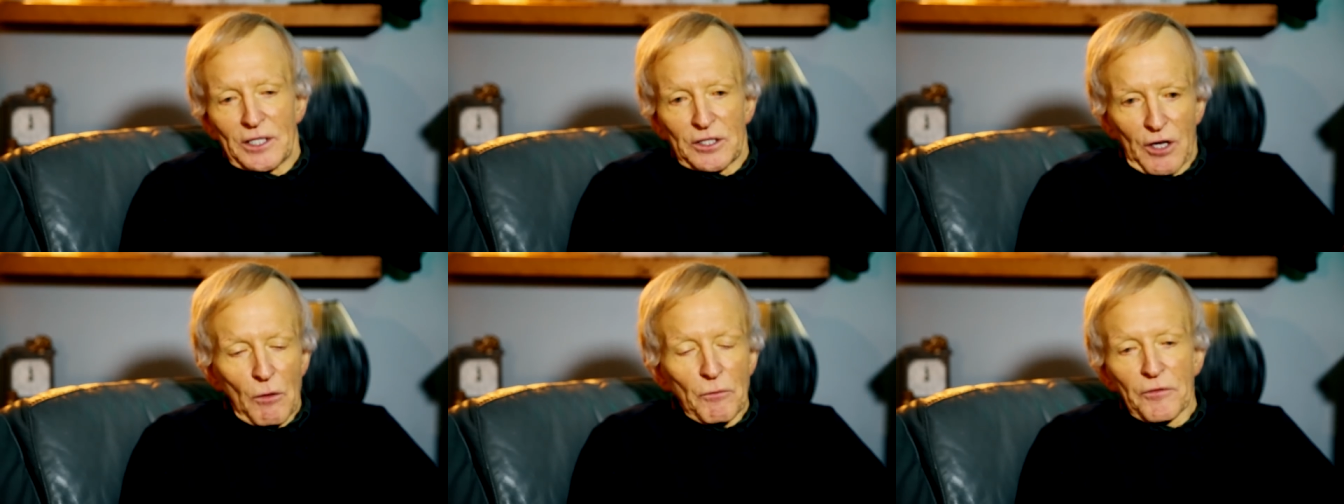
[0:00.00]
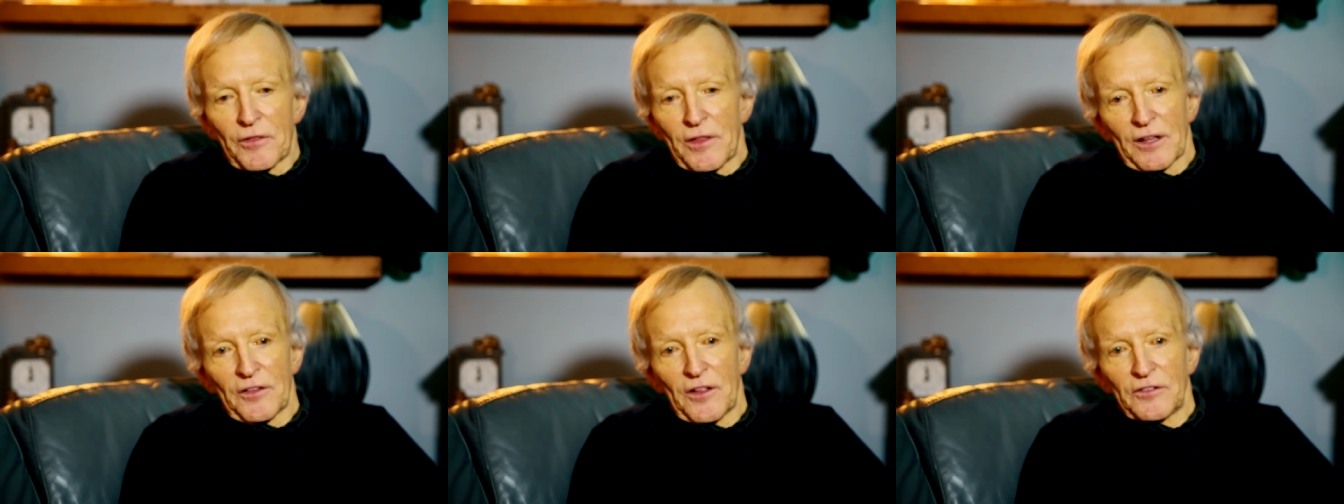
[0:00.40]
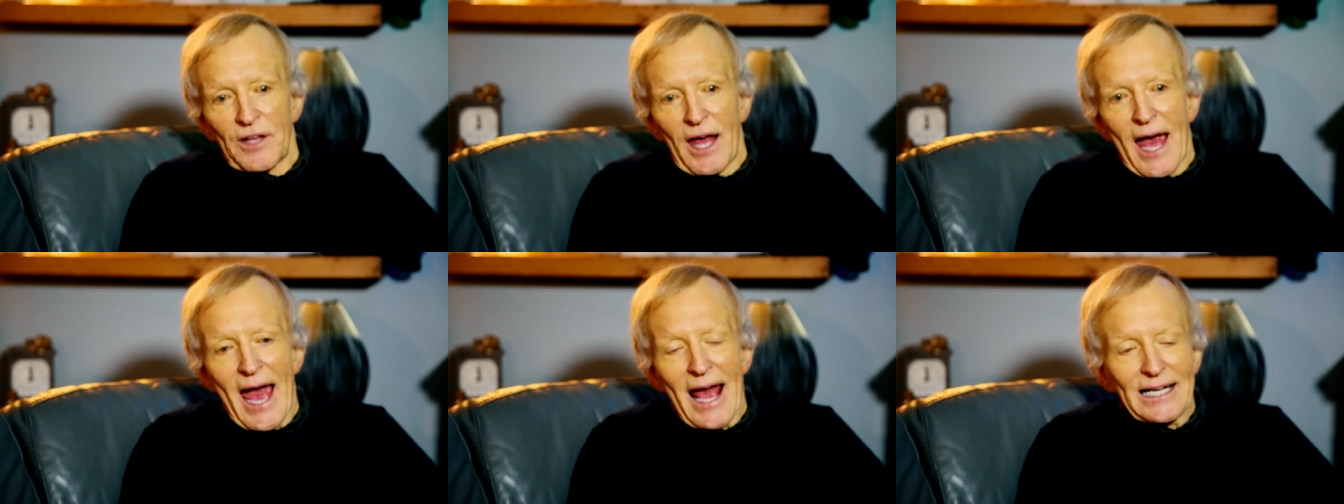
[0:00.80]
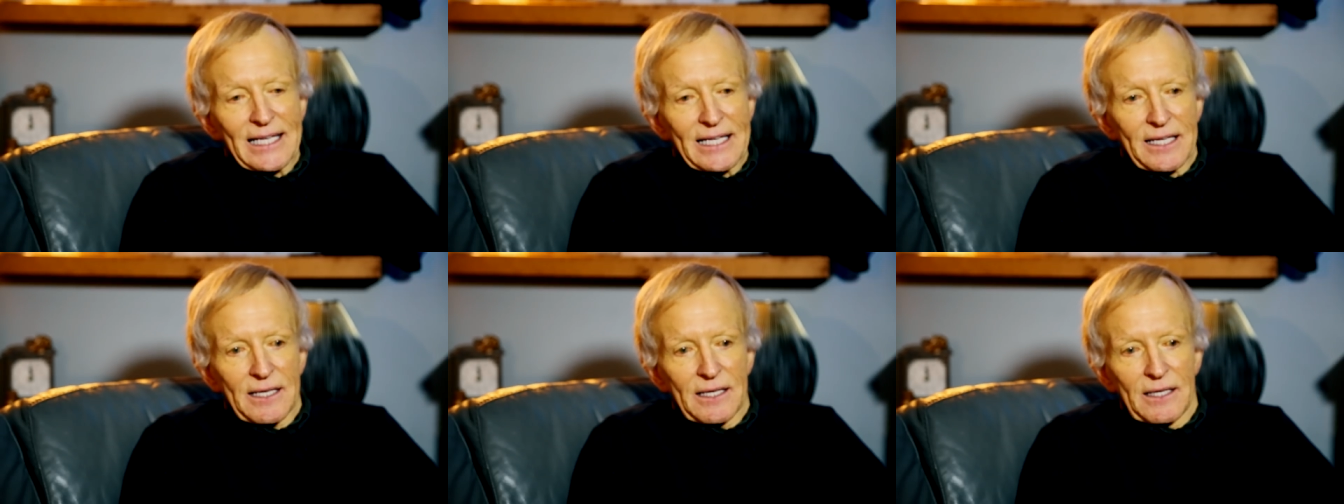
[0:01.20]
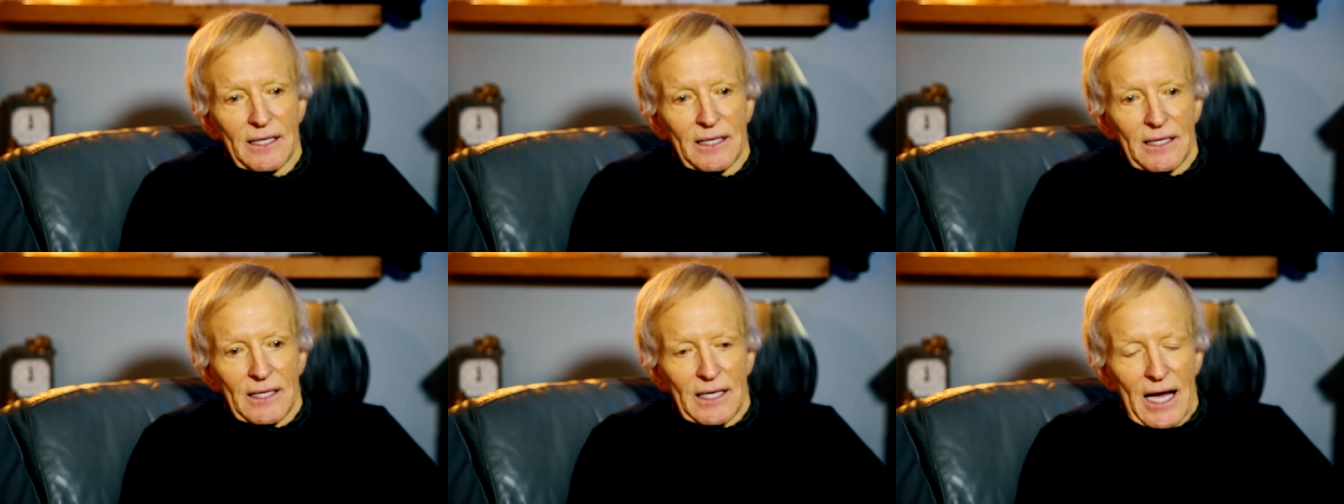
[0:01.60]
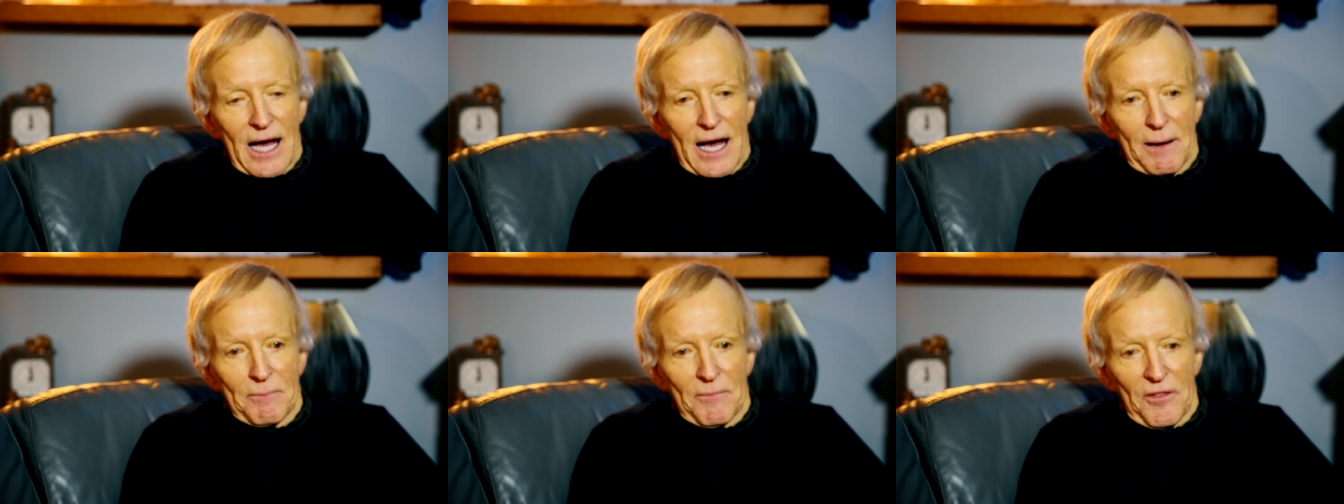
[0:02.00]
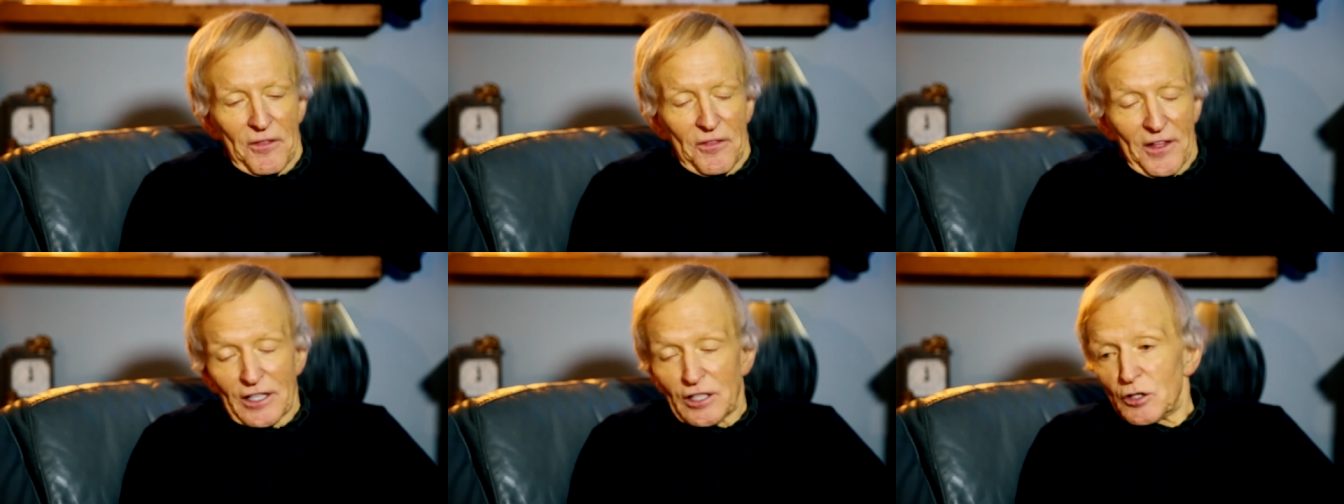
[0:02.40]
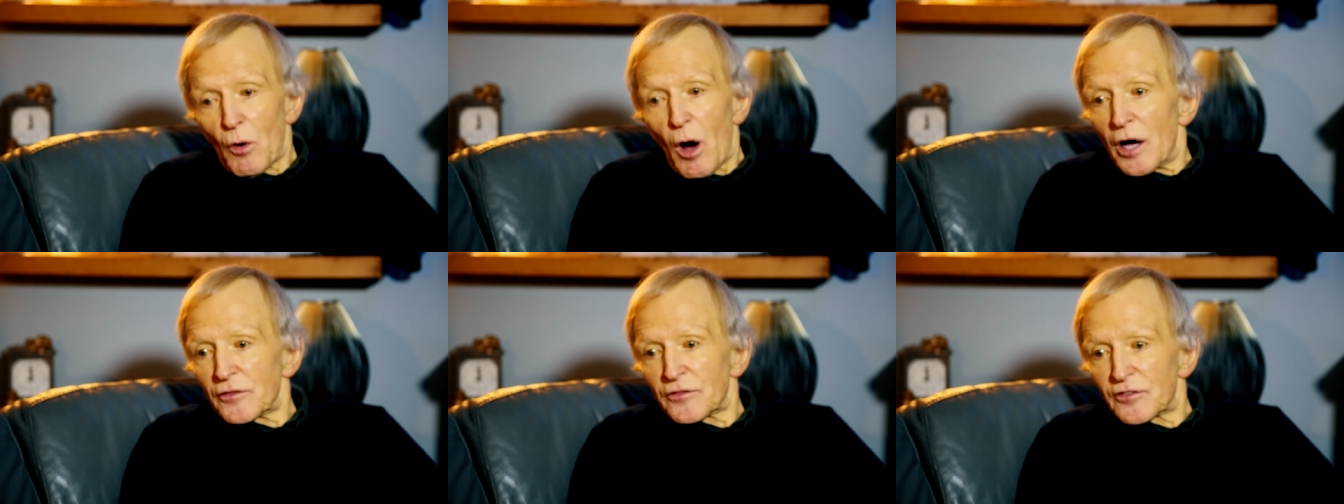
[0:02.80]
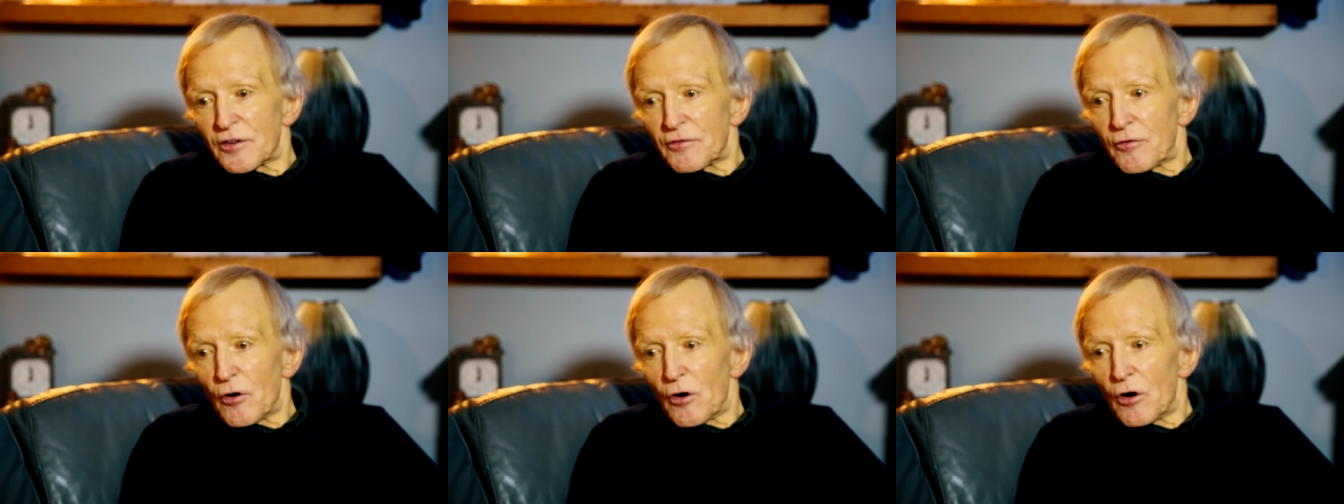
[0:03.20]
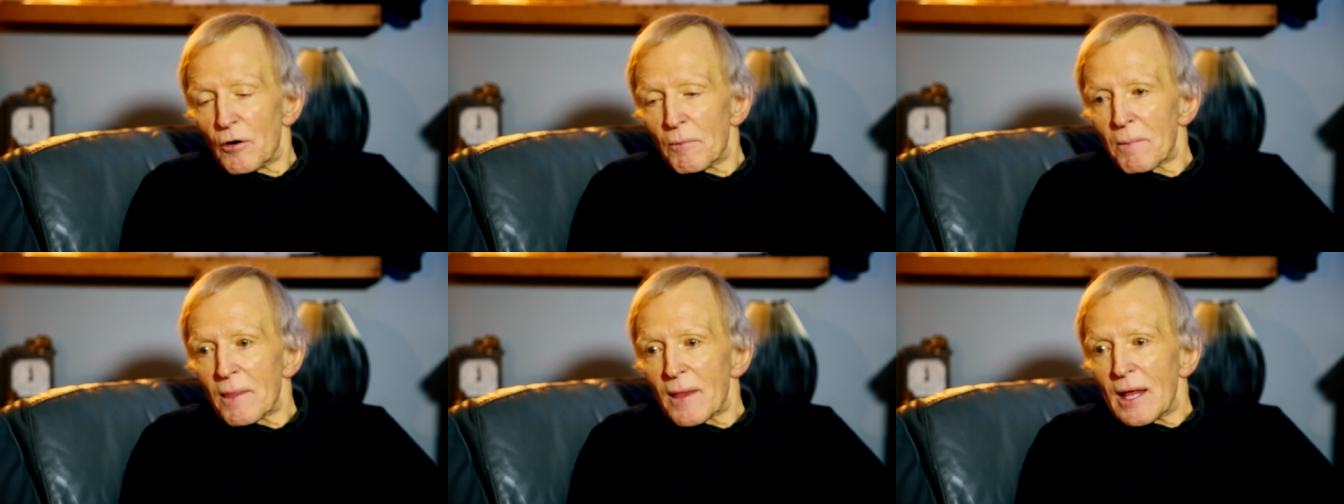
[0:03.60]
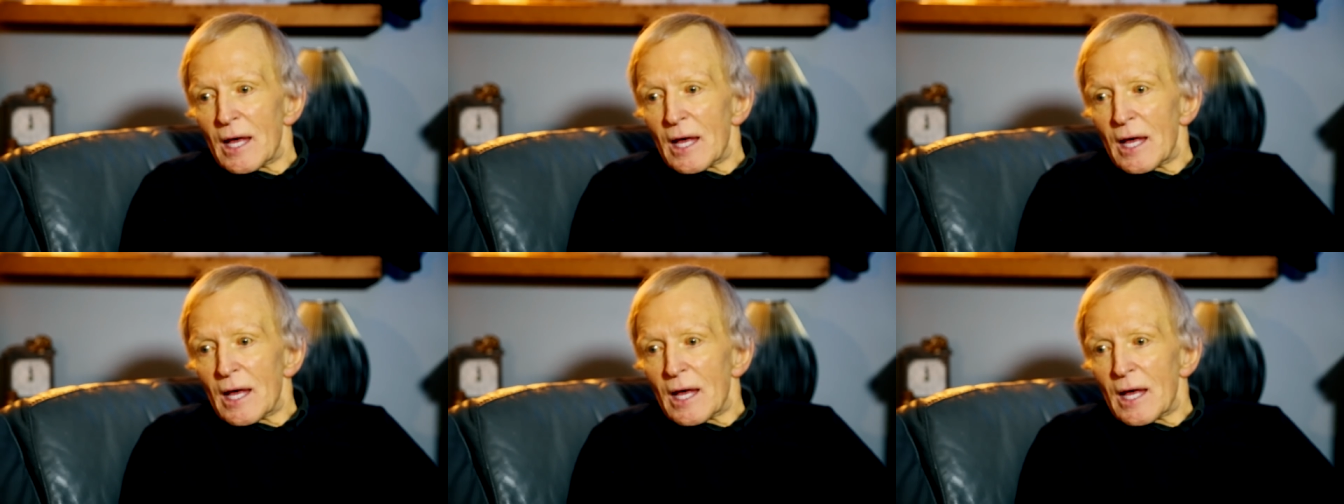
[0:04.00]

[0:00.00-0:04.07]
we don't think there's any thing to answer for,